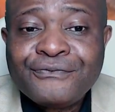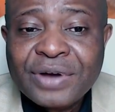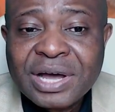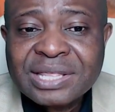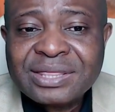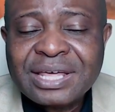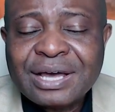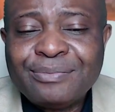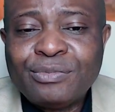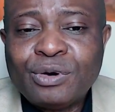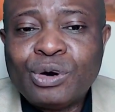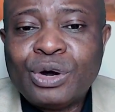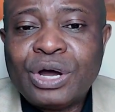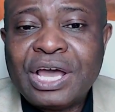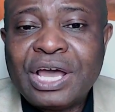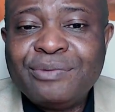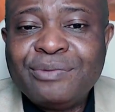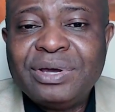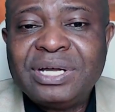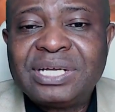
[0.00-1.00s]

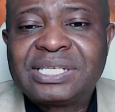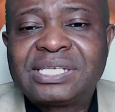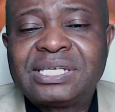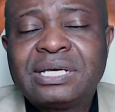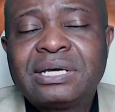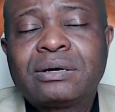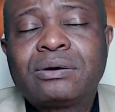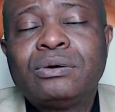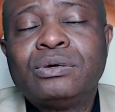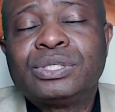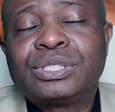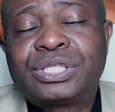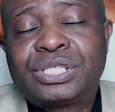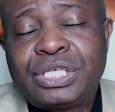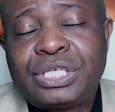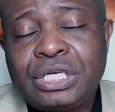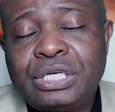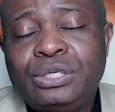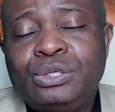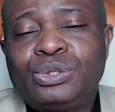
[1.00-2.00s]
Furthermore, MLC
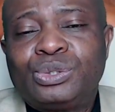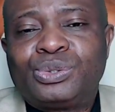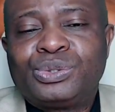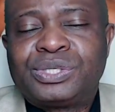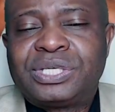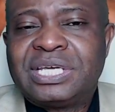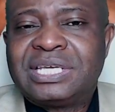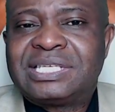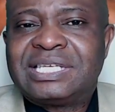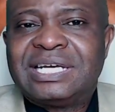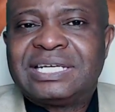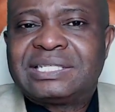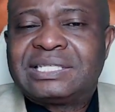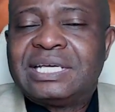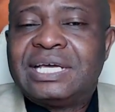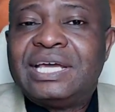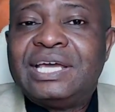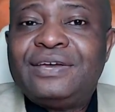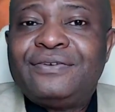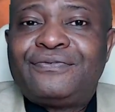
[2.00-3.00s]
continue to say
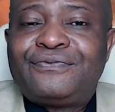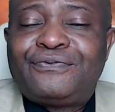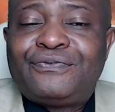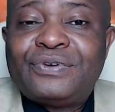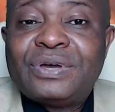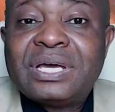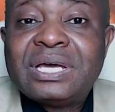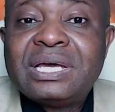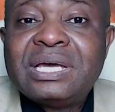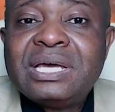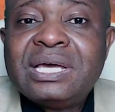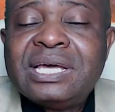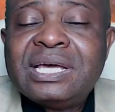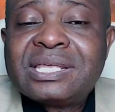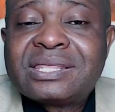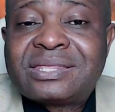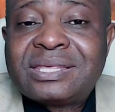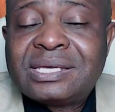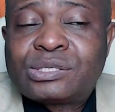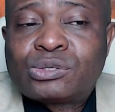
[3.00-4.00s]
that if
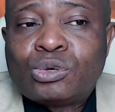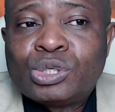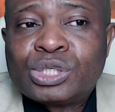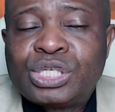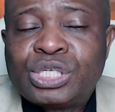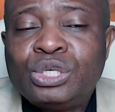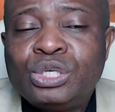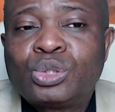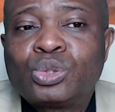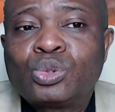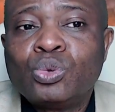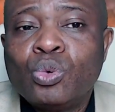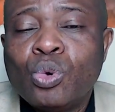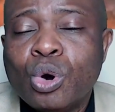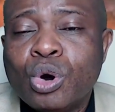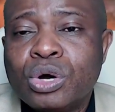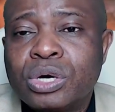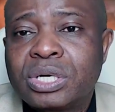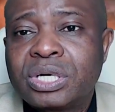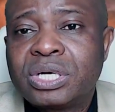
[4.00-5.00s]
things continue to
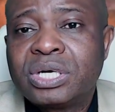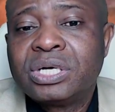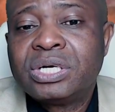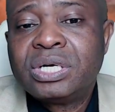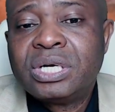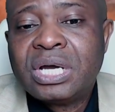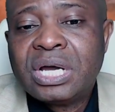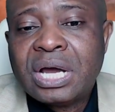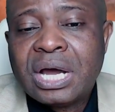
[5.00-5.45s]
work